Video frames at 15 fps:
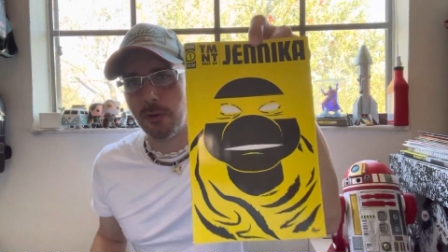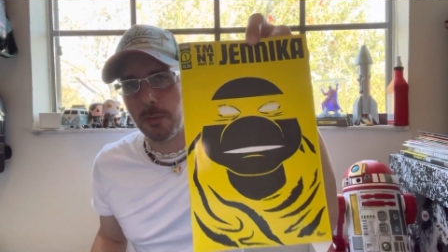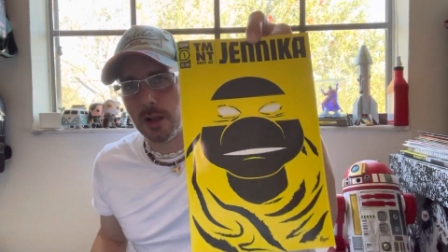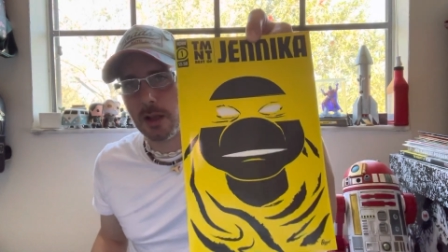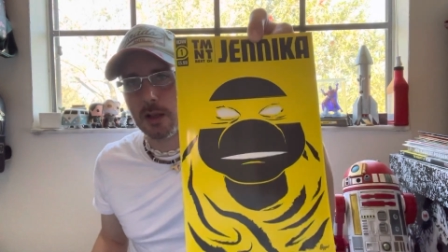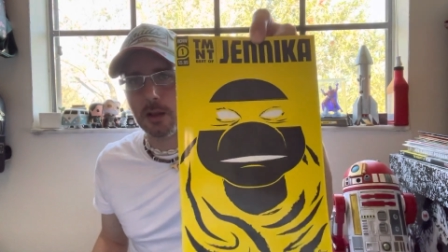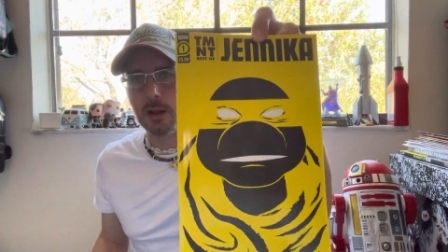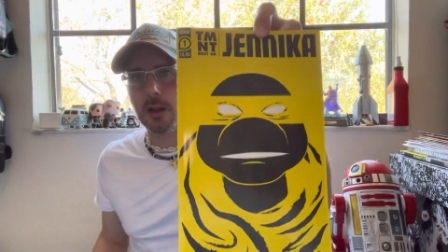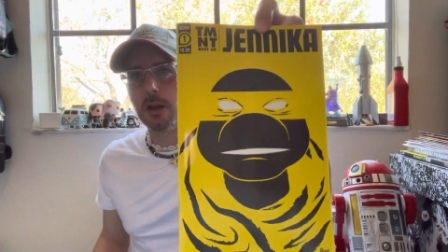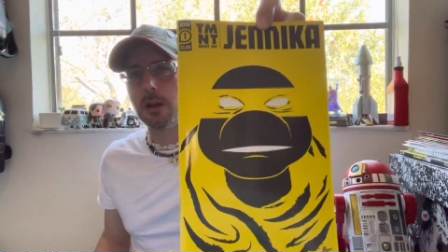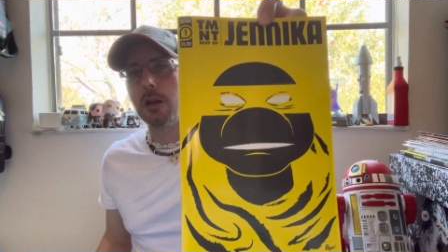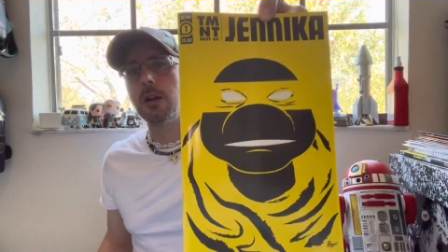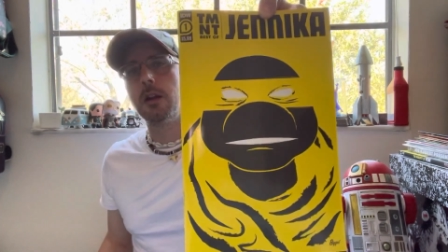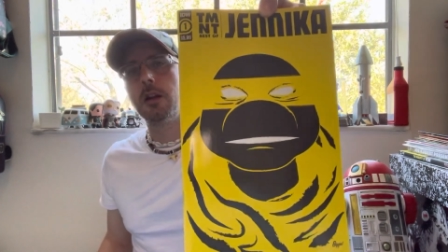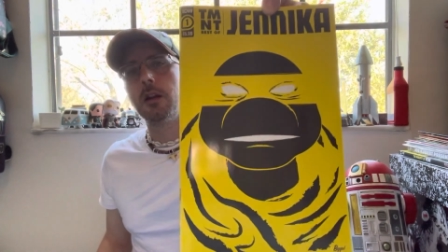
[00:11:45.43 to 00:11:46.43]
me.
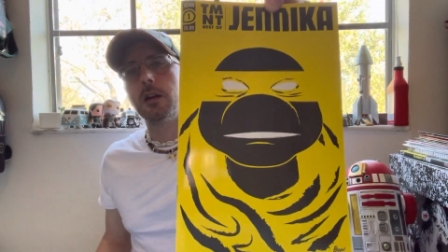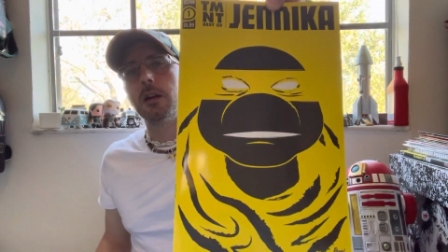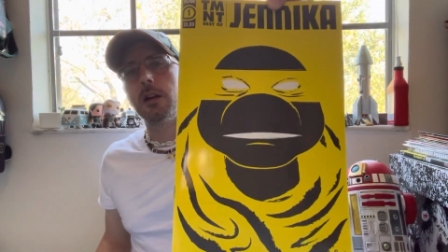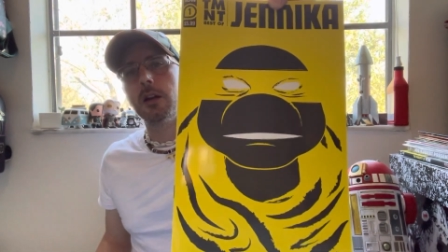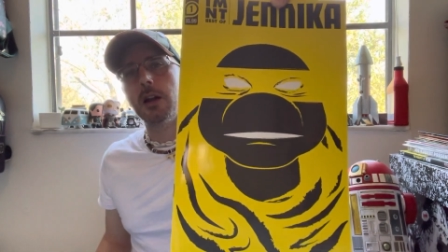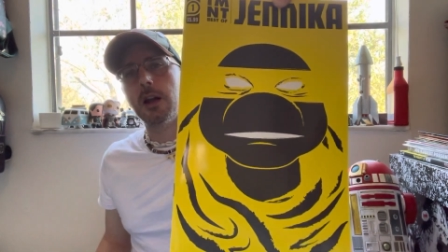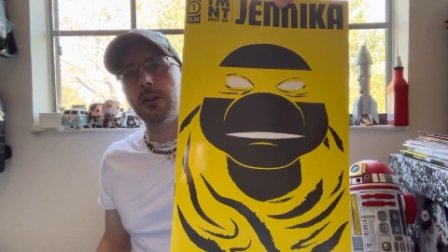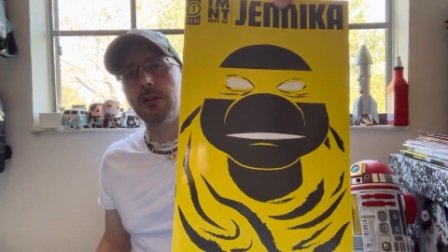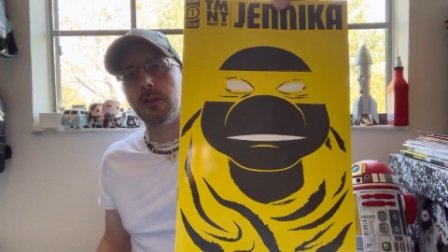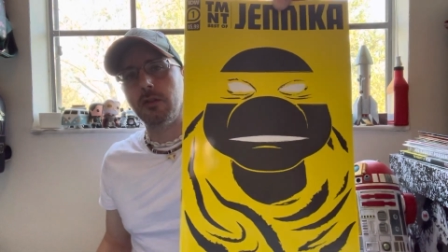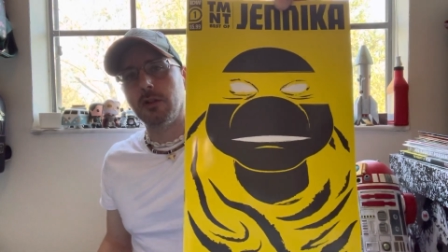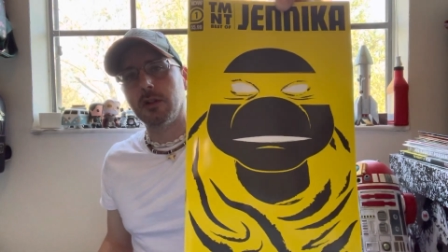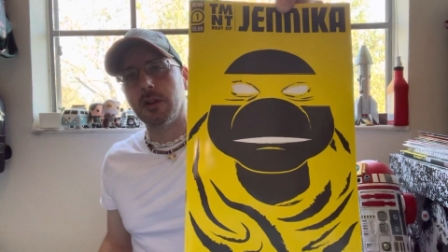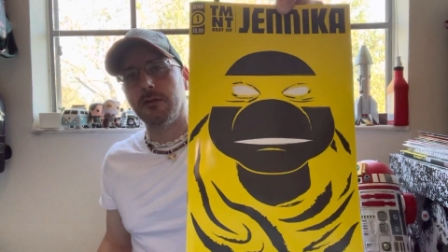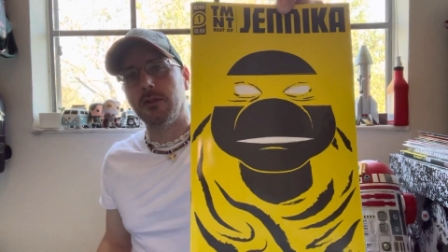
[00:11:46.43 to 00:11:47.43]
And I
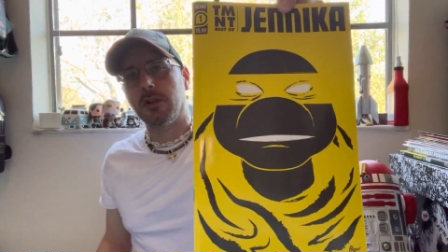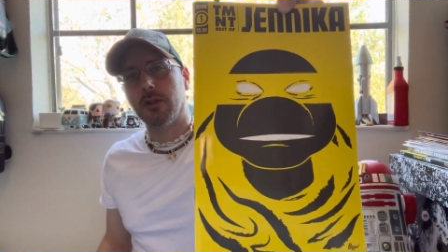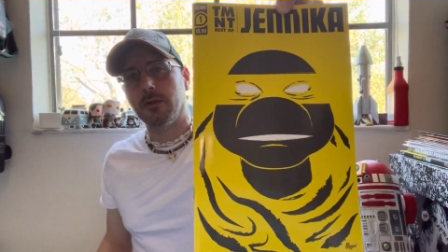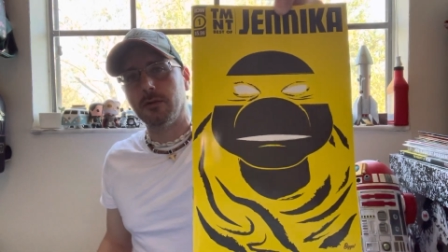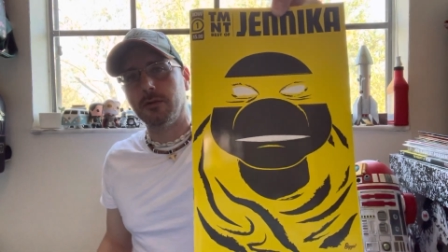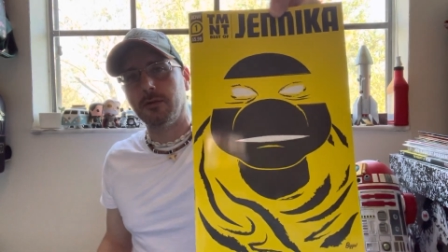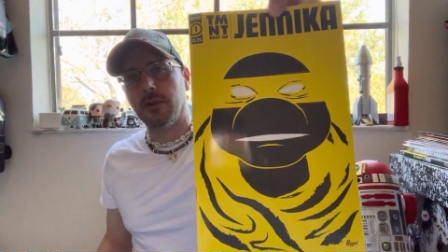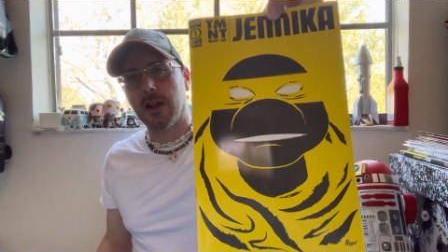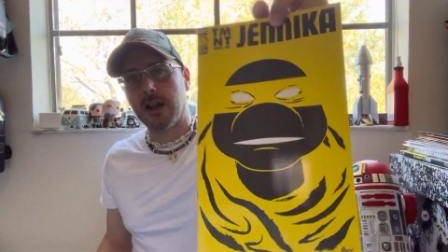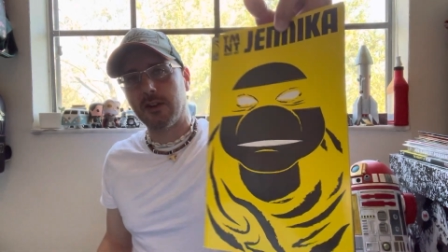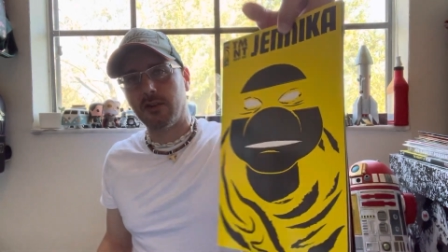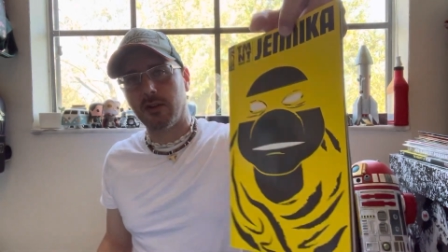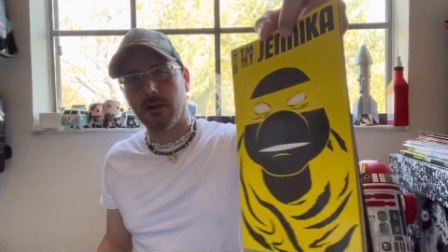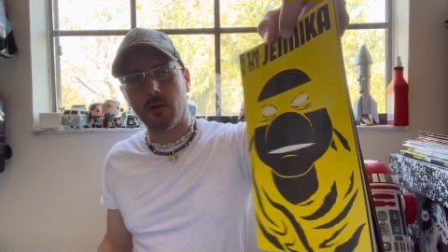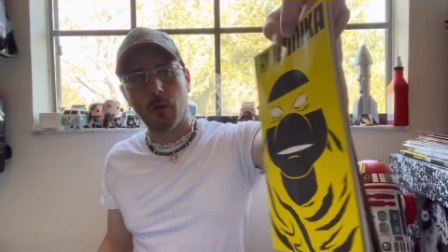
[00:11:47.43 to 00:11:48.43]
just love your
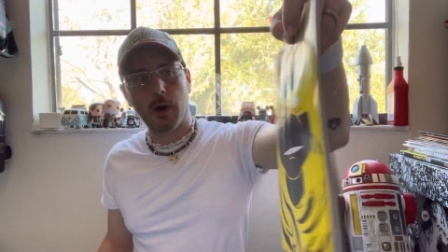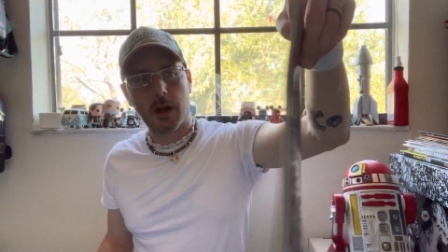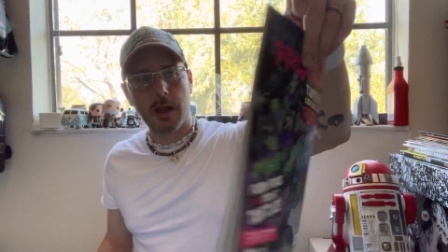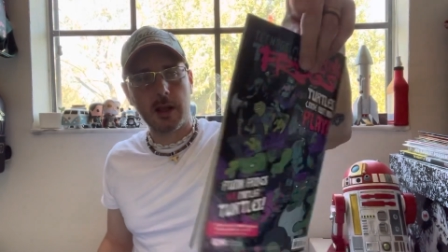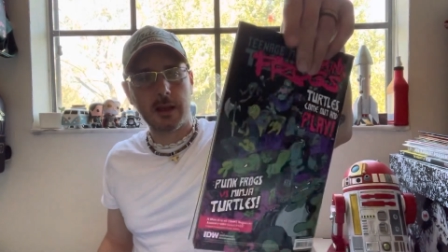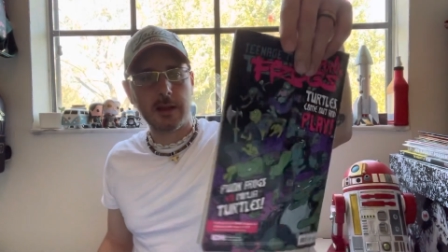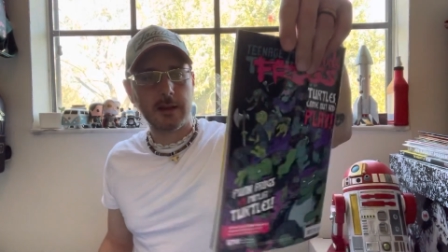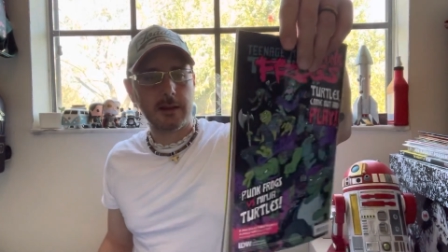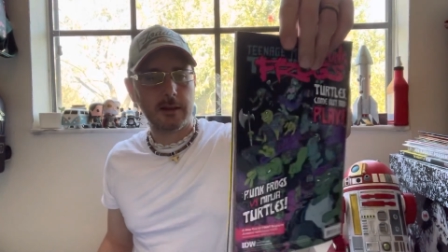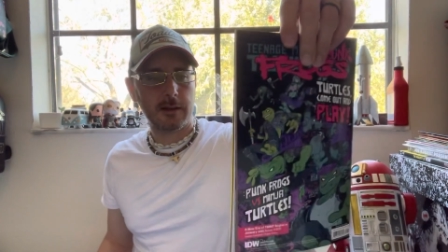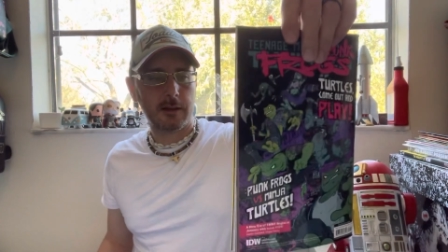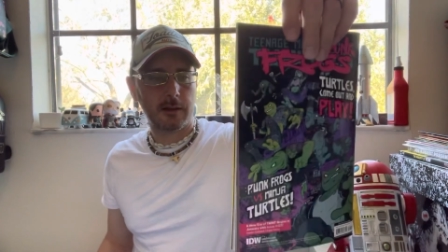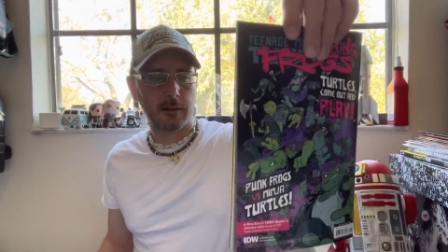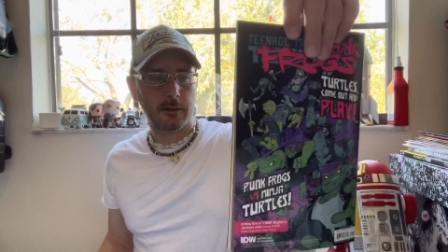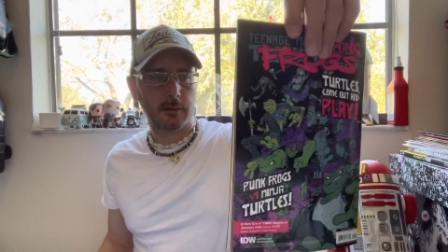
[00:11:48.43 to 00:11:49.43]
flashy ways.